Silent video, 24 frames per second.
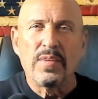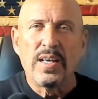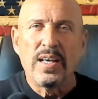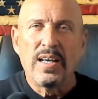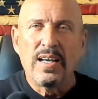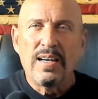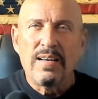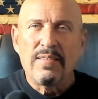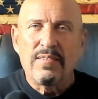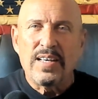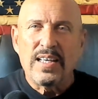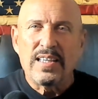
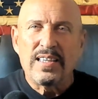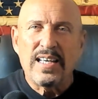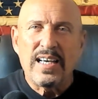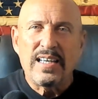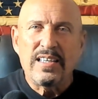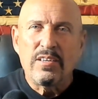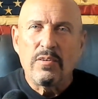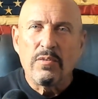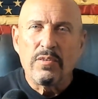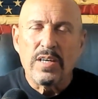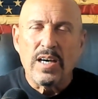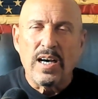that they
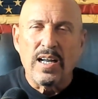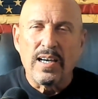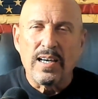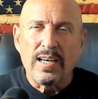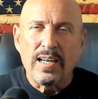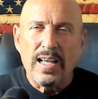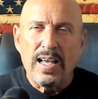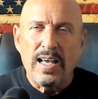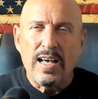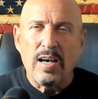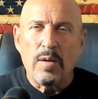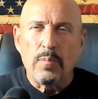don't
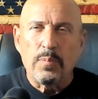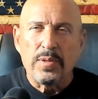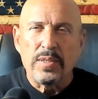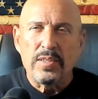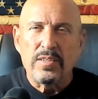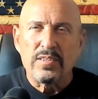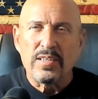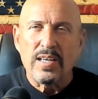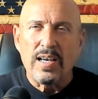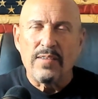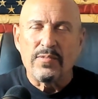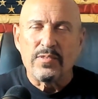allow police
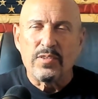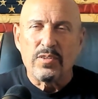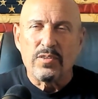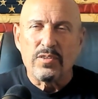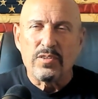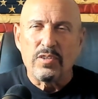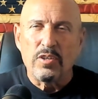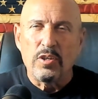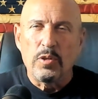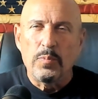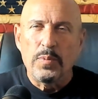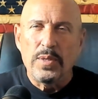officers
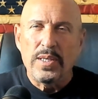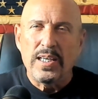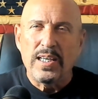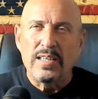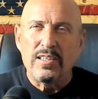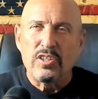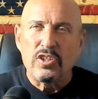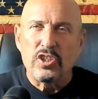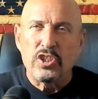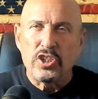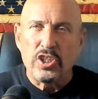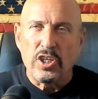who begin to
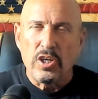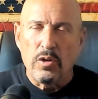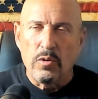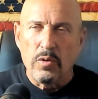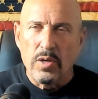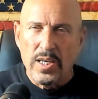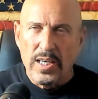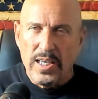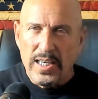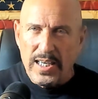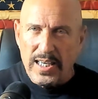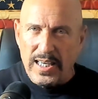show
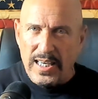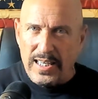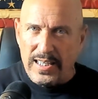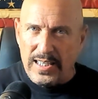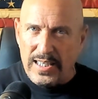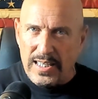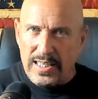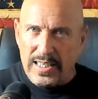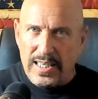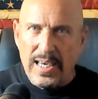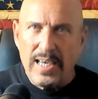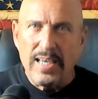
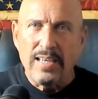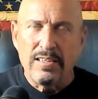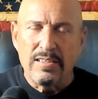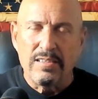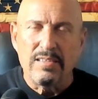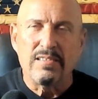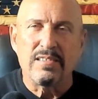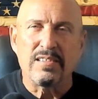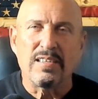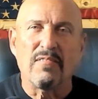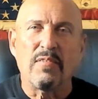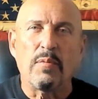
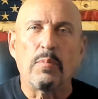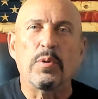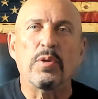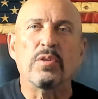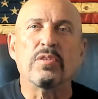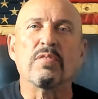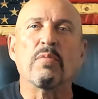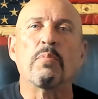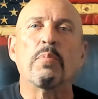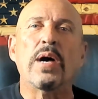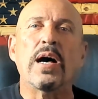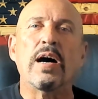indications of abuse
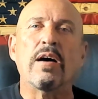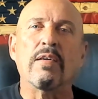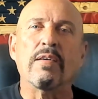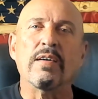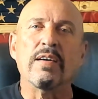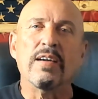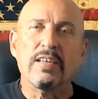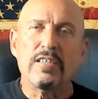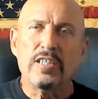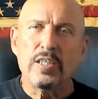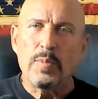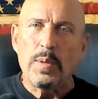of power
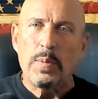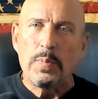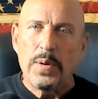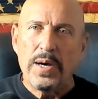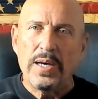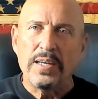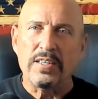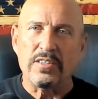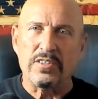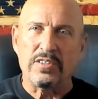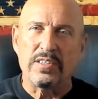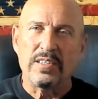to be
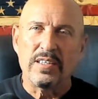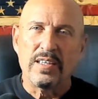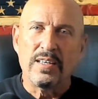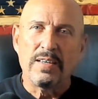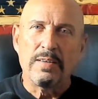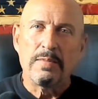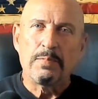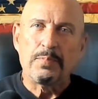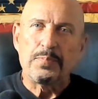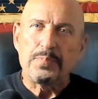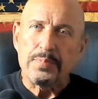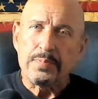punished.
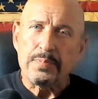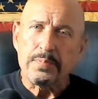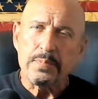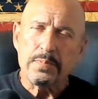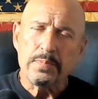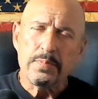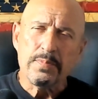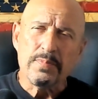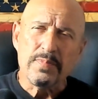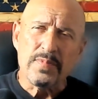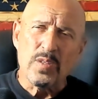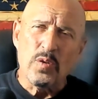
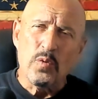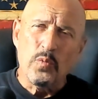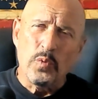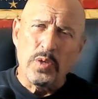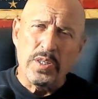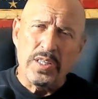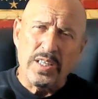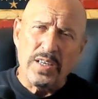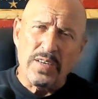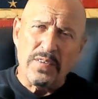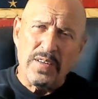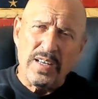When
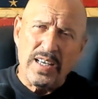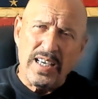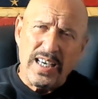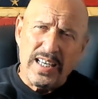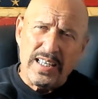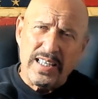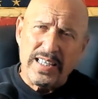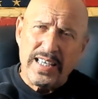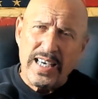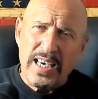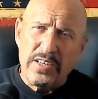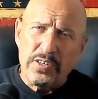the
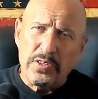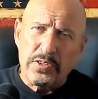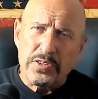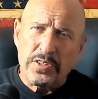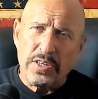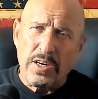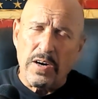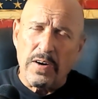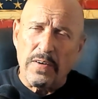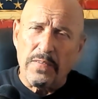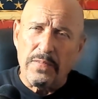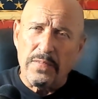indicators
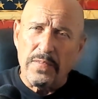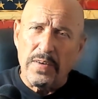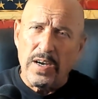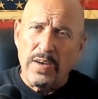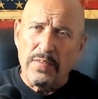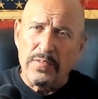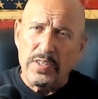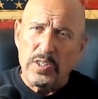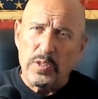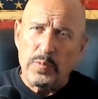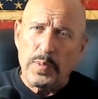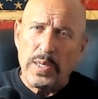of
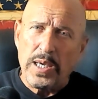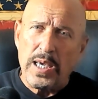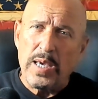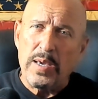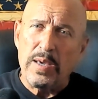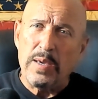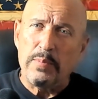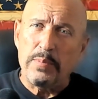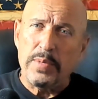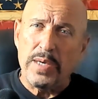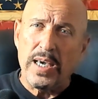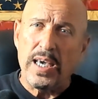these
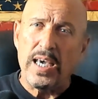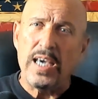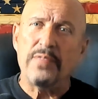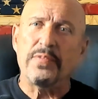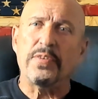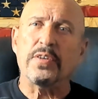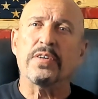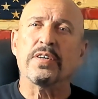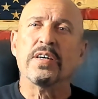behavior